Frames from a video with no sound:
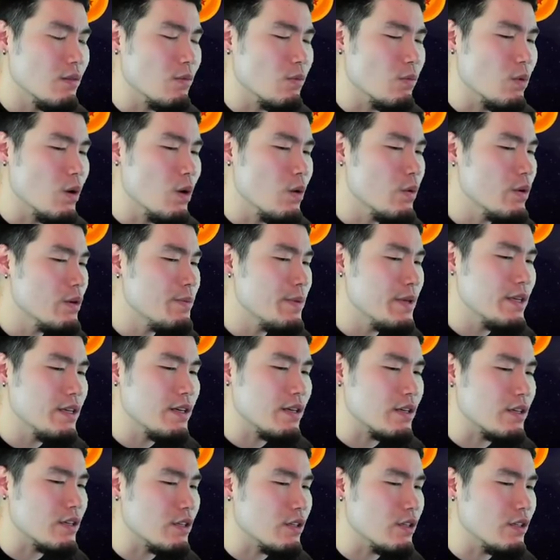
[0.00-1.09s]
what would be a
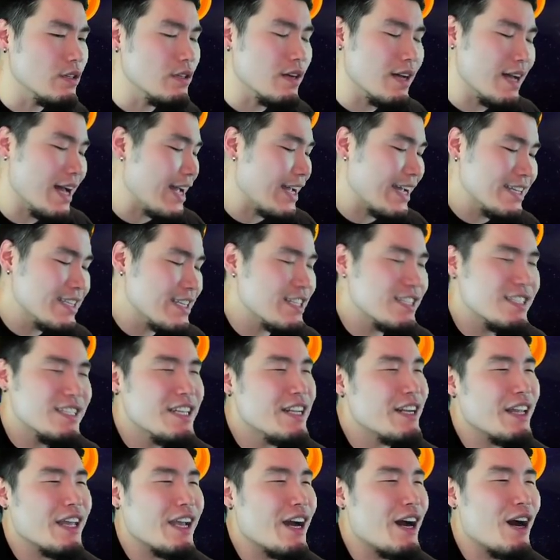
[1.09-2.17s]
good I guess I just need
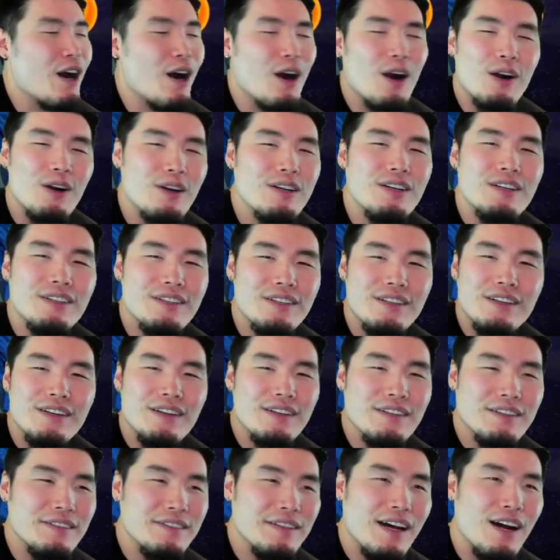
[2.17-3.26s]
like a harder
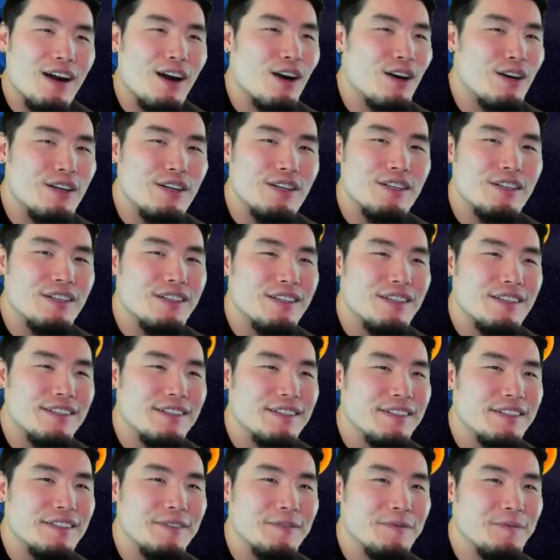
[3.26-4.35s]

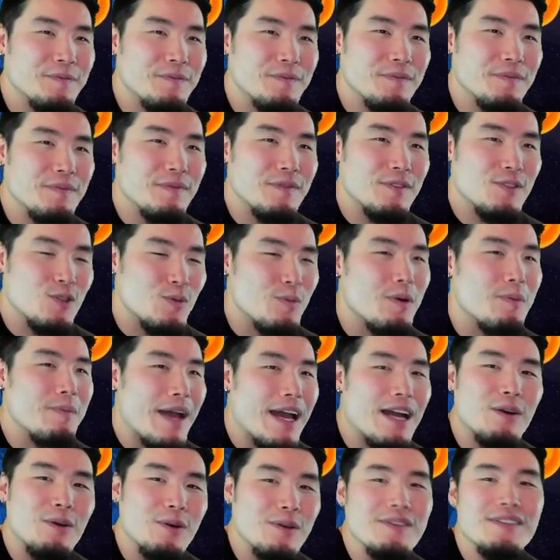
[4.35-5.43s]
harder Super
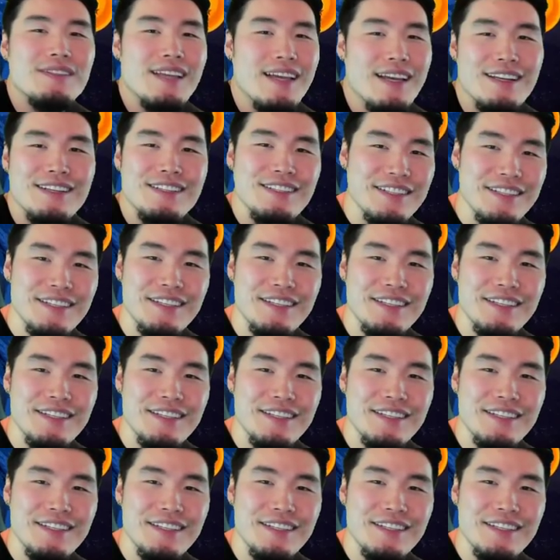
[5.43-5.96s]
Battle Road stage.